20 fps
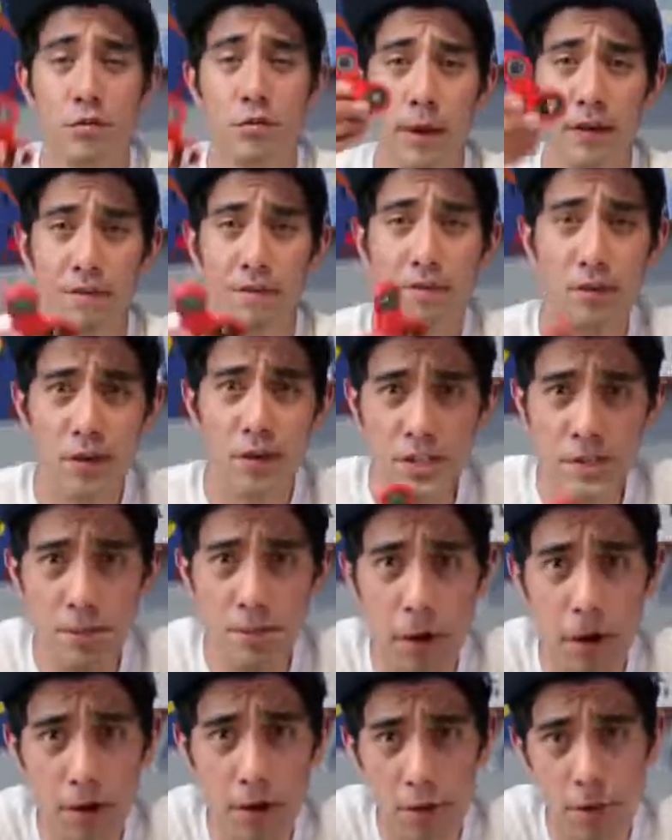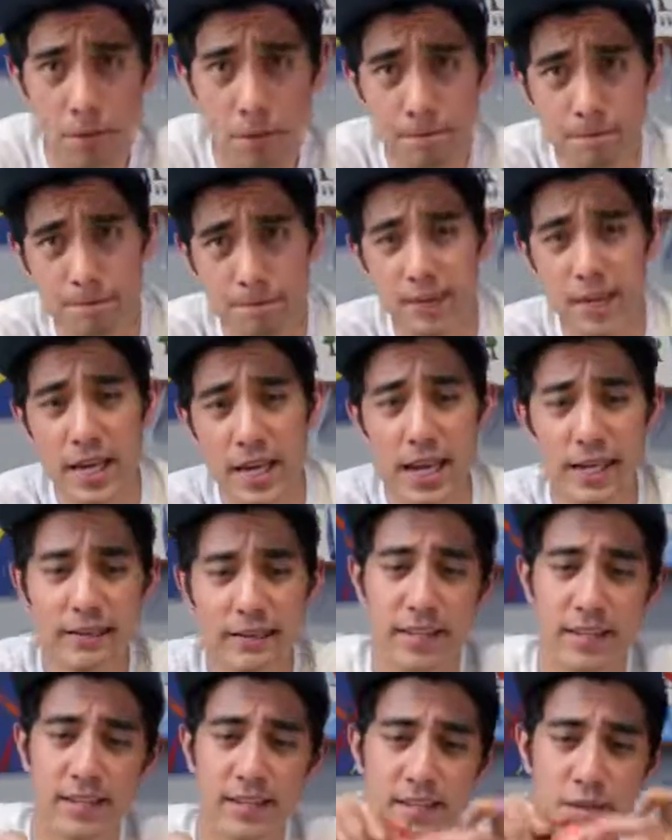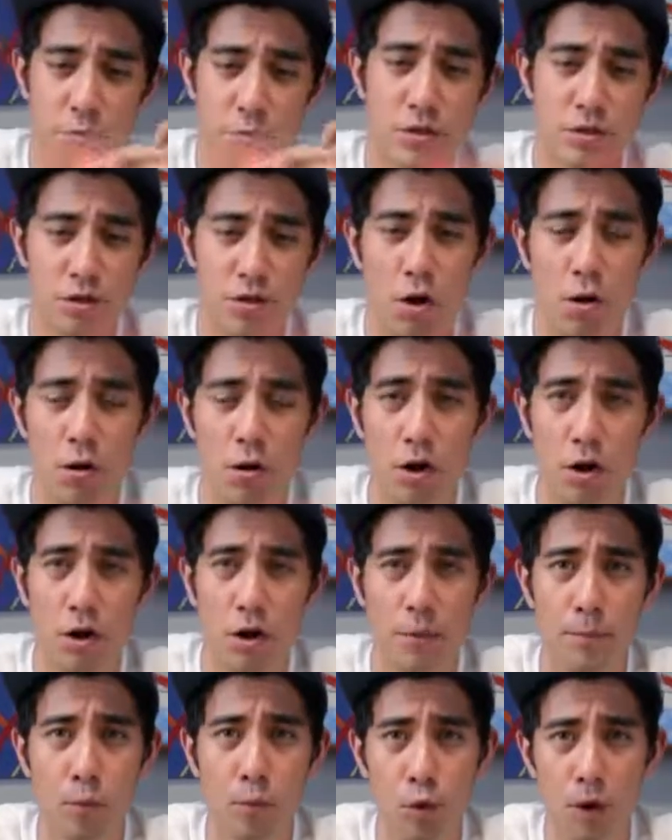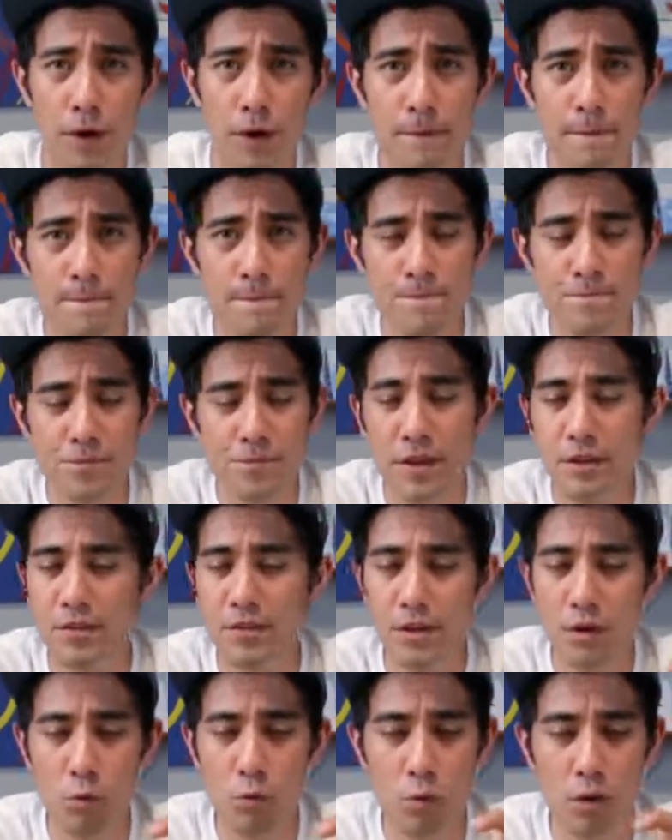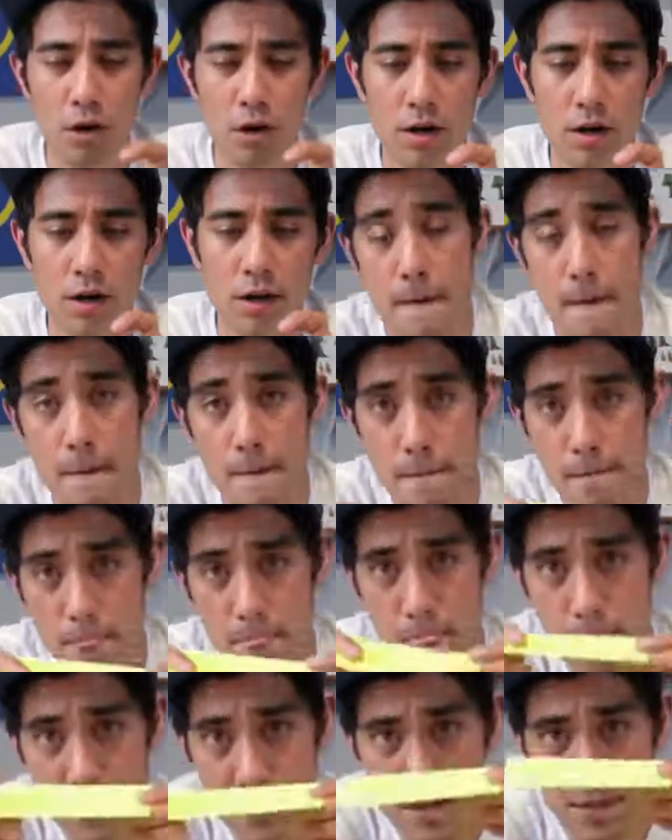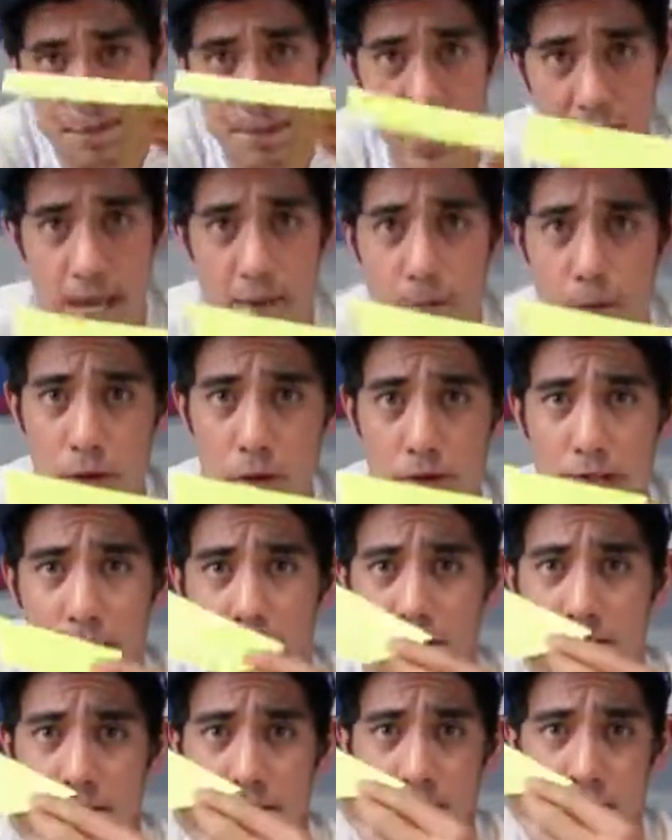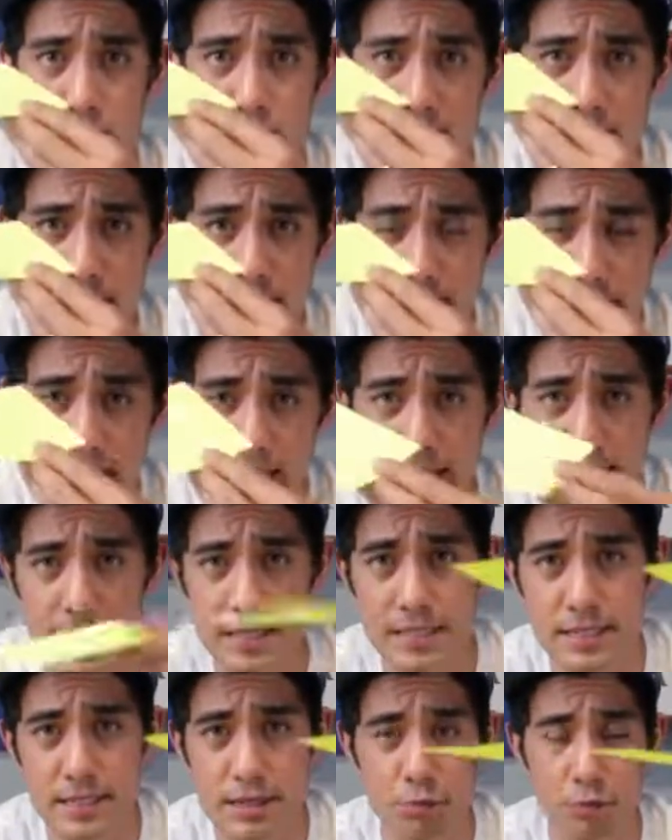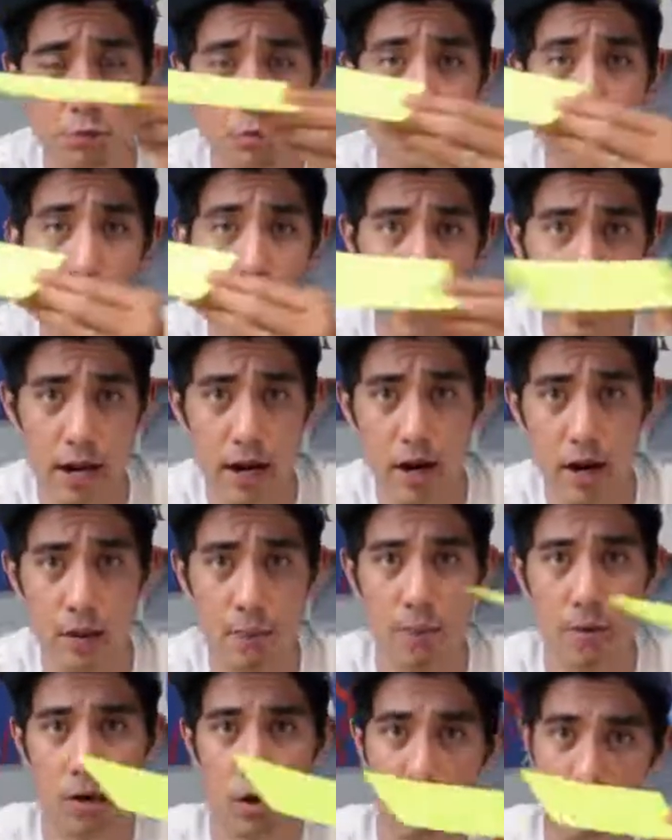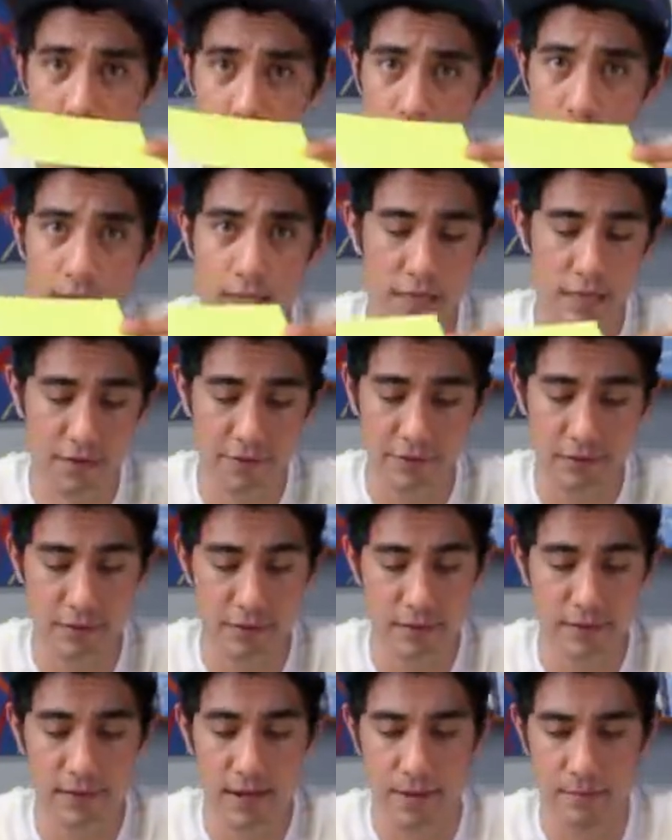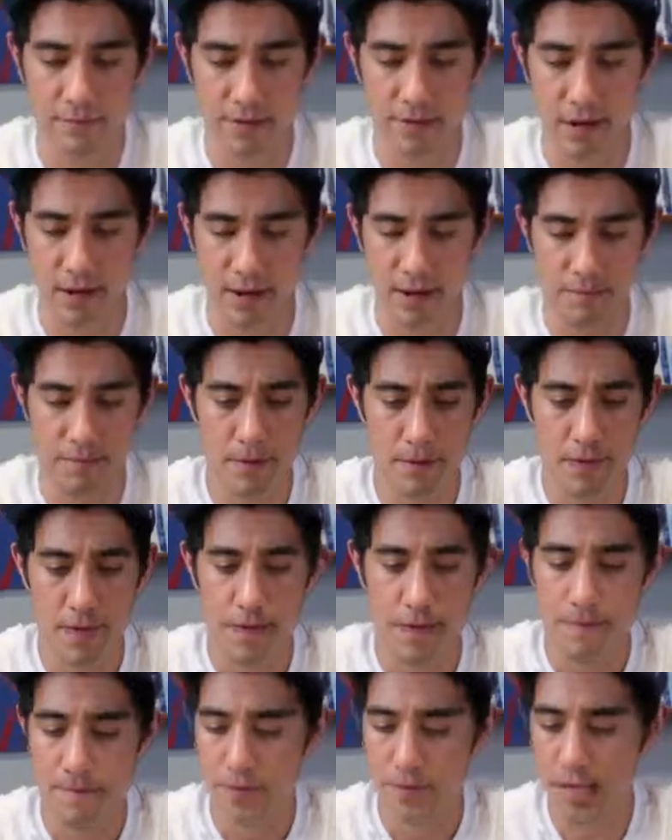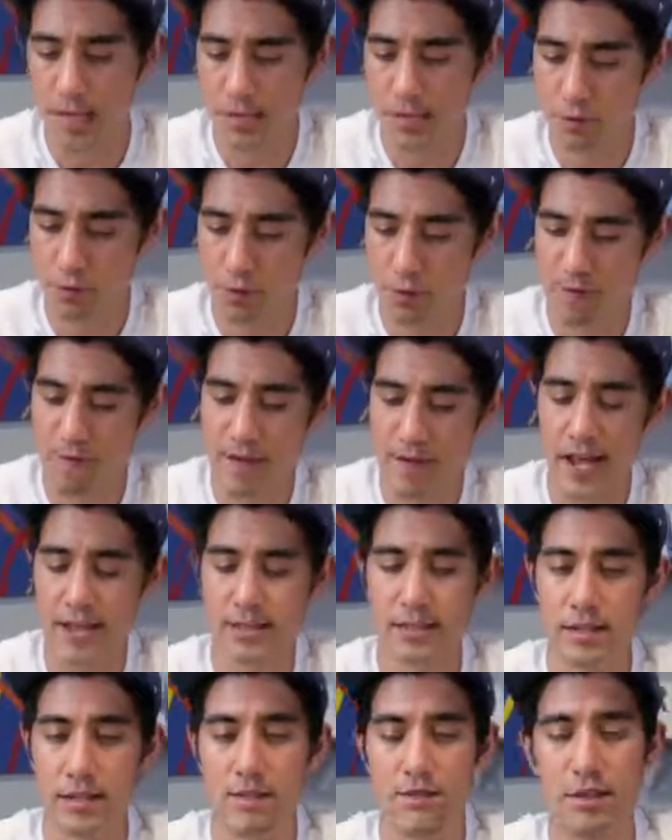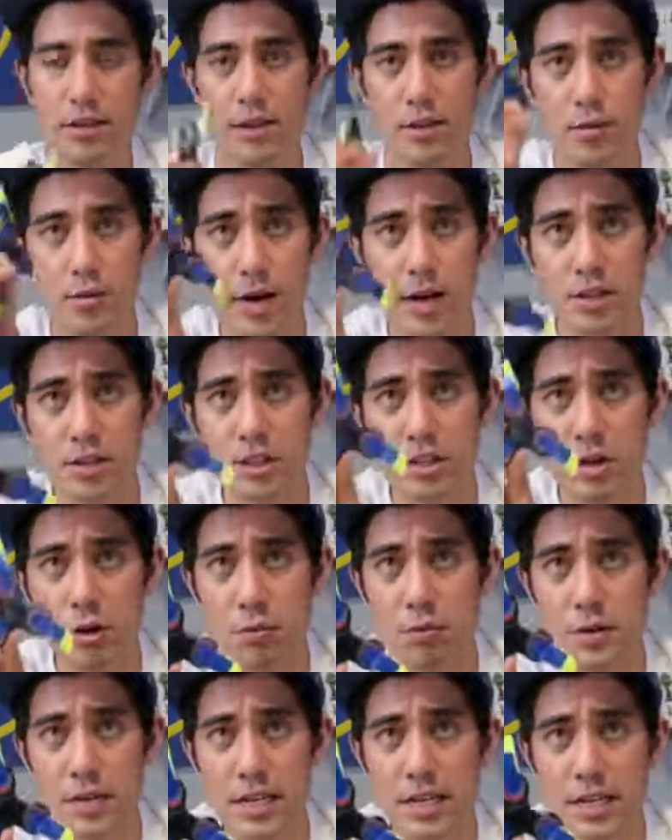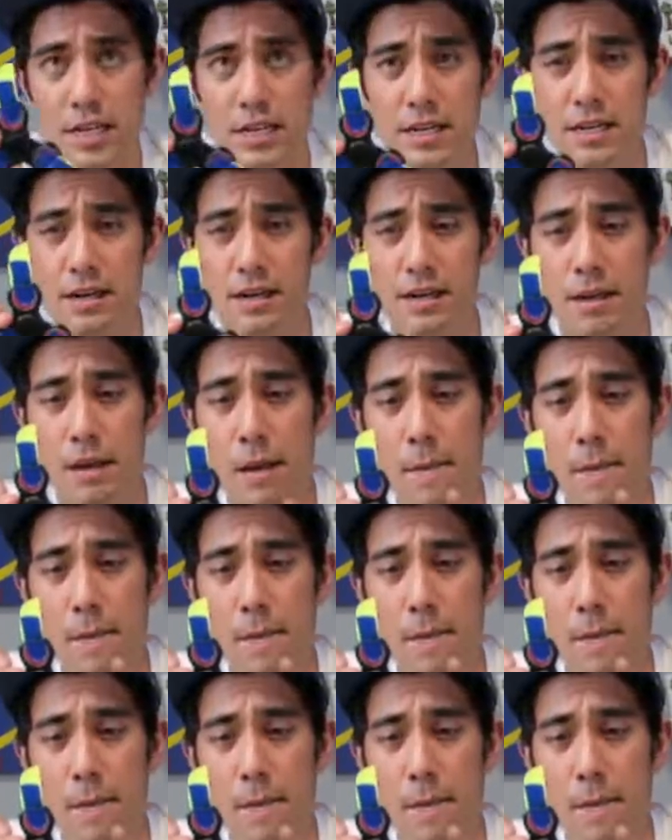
So my first model that I tested was all cardboard, didn't work. The paper allows it to slice through the air but also get lift at the same time. And it's going fast enough that you actually don't need